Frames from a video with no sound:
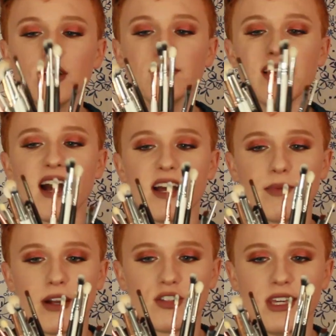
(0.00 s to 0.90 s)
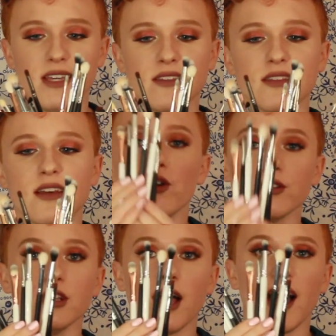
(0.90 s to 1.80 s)
all my eye brushes. There's
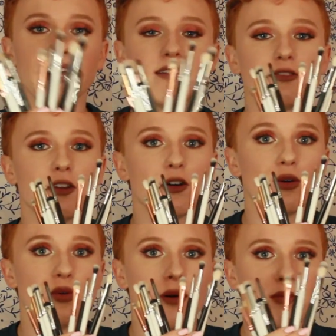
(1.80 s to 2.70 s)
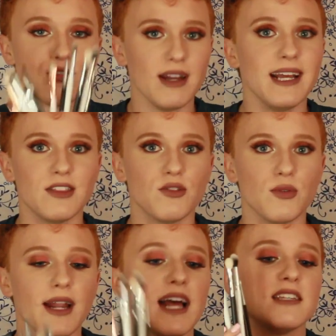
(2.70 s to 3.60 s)
a lot, so I'm gonna try to get
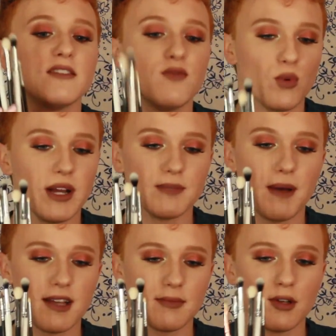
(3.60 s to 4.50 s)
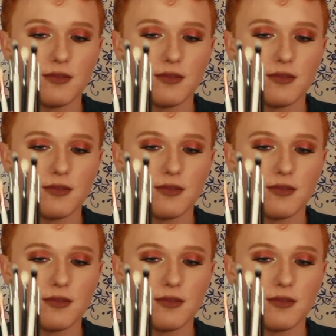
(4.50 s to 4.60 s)
through it as quick as possible.